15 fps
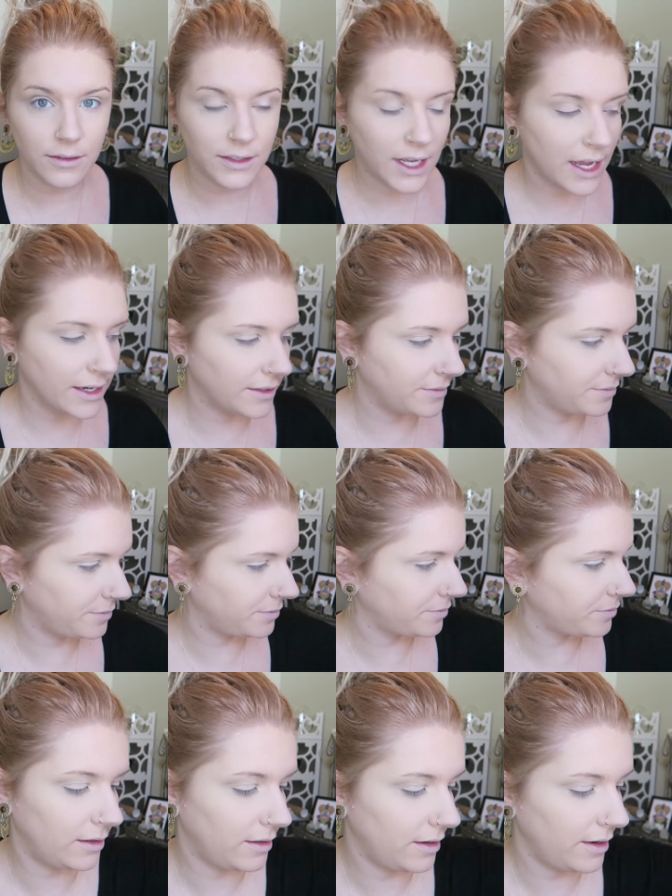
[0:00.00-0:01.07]
Done.
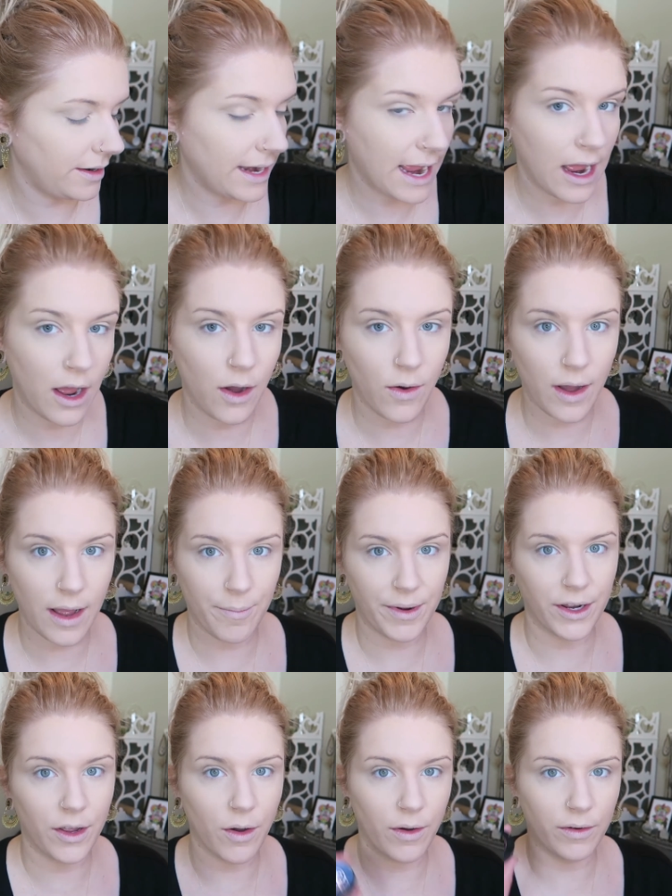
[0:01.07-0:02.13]
Now I'm
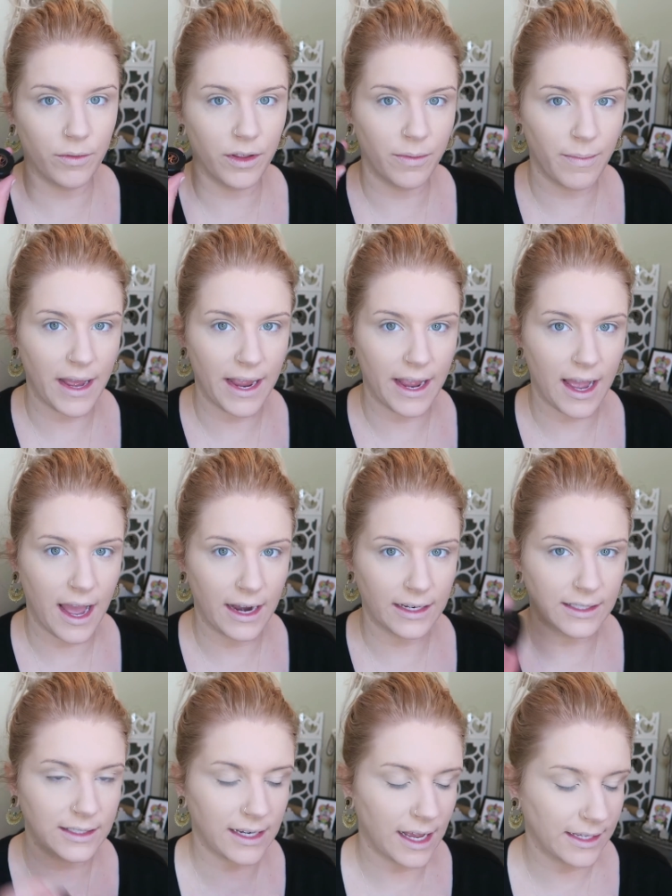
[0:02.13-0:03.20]
gonna go in with my
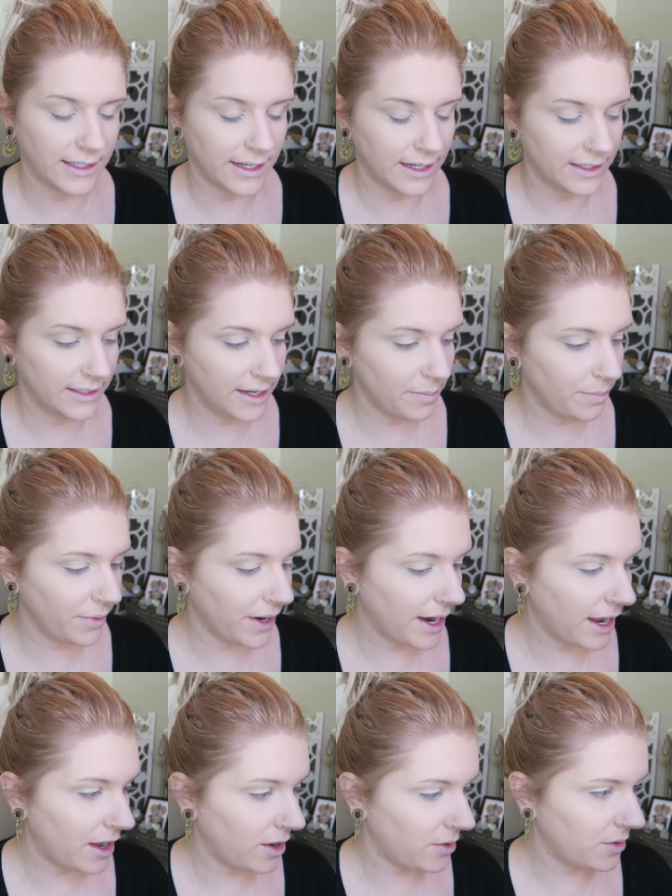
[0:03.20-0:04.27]
Anastasia Dip
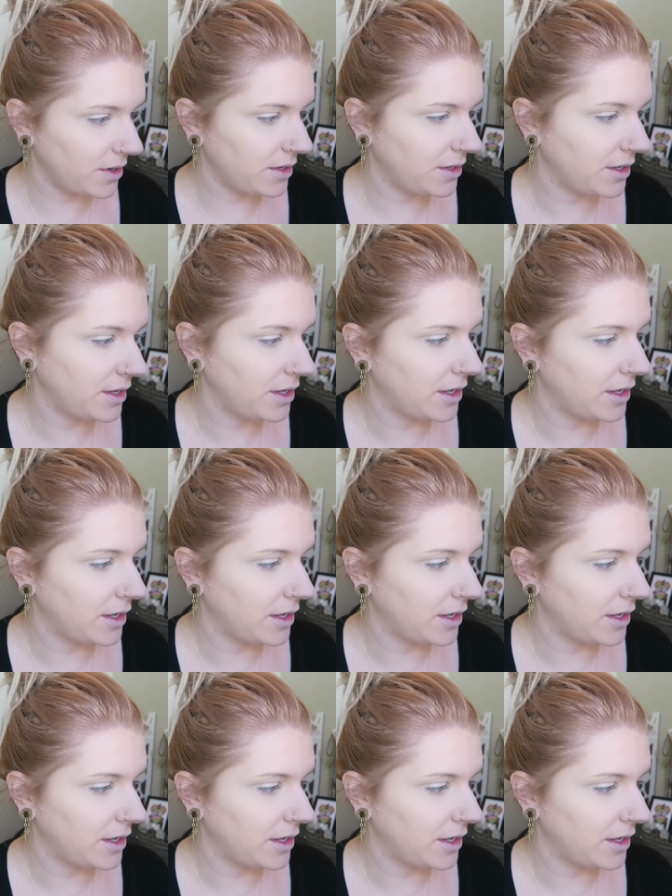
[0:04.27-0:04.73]
Brow